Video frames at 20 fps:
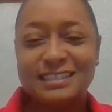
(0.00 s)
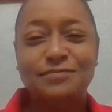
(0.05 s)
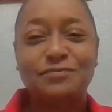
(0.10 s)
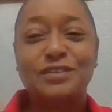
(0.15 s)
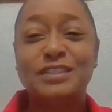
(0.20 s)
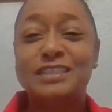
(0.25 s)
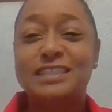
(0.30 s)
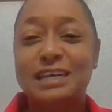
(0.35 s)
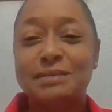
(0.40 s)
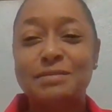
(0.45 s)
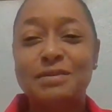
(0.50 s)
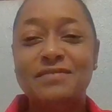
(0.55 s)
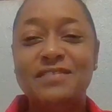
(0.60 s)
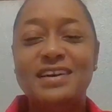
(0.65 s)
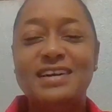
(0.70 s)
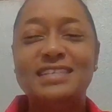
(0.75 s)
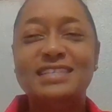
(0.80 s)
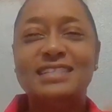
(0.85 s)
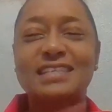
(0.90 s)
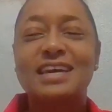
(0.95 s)
For some of
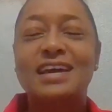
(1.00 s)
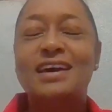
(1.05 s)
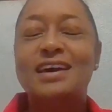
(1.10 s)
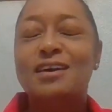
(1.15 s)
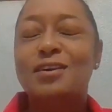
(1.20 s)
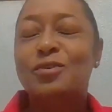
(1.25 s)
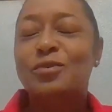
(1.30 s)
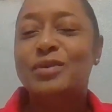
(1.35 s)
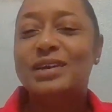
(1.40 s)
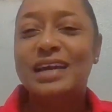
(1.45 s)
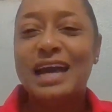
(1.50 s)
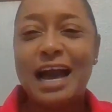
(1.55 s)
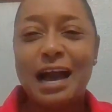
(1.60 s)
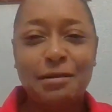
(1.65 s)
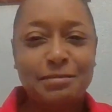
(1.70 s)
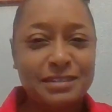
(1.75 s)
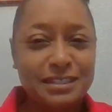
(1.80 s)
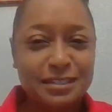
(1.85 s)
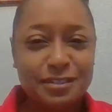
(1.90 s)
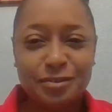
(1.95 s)
us, we
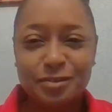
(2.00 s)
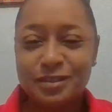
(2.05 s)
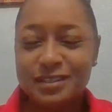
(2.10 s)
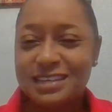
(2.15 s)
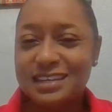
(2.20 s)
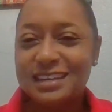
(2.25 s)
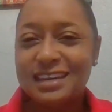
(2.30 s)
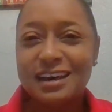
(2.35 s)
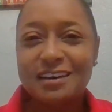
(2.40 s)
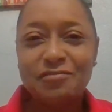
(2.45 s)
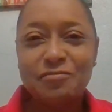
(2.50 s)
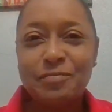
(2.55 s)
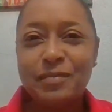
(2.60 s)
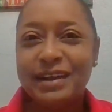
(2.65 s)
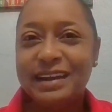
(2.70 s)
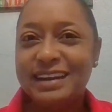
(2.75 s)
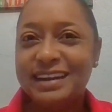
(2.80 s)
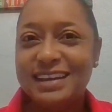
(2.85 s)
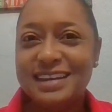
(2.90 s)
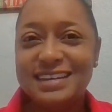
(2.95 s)
absolutely love
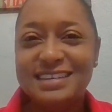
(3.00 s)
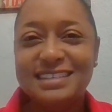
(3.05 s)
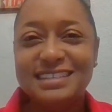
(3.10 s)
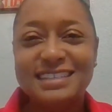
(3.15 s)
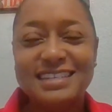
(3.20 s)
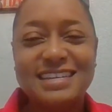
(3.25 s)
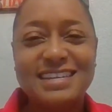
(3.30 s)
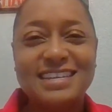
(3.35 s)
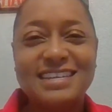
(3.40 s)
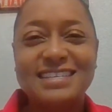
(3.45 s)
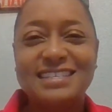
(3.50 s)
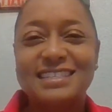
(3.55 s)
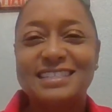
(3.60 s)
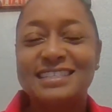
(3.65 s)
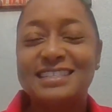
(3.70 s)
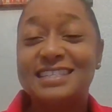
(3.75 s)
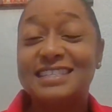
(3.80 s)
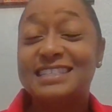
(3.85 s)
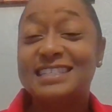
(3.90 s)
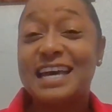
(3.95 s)
Mondays. It is
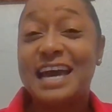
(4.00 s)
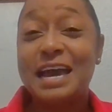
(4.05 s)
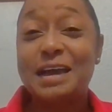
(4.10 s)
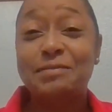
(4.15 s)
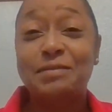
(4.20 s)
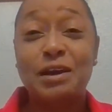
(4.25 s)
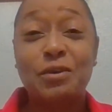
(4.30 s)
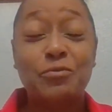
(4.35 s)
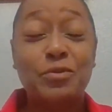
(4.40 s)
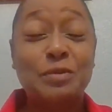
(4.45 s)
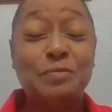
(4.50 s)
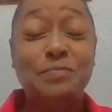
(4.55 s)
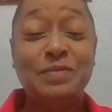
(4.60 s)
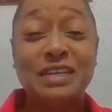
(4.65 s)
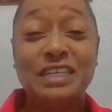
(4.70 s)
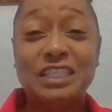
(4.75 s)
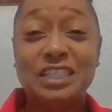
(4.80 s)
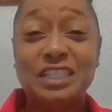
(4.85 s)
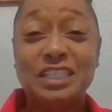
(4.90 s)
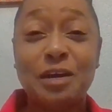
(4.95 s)
the time that we pitch
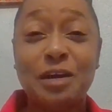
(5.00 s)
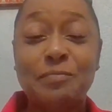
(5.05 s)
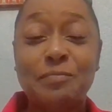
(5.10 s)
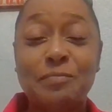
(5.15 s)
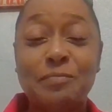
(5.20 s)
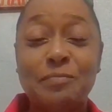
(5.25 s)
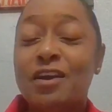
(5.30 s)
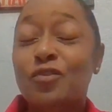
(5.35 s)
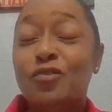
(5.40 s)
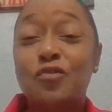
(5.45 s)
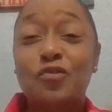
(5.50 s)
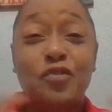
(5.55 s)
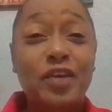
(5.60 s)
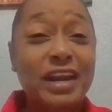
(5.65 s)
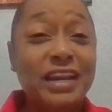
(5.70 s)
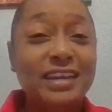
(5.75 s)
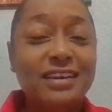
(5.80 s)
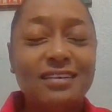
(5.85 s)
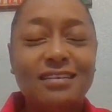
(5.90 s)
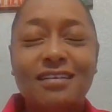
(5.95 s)
up
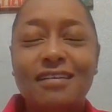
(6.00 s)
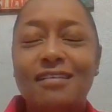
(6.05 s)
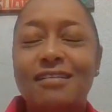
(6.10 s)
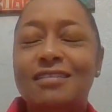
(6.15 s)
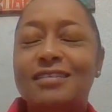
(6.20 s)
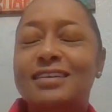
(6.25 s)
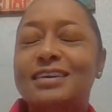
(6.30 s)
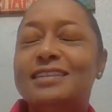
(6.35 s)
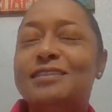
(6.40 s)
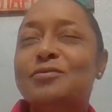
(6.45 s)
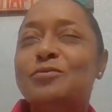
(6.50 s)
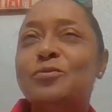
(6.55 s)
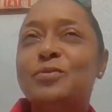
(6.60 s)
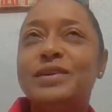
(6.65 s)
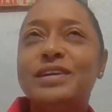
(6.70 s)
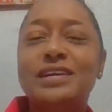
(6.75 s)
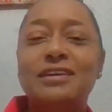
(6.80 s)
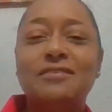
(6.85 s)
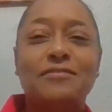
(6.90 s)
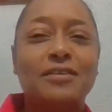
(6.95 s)
ready to conquer the week.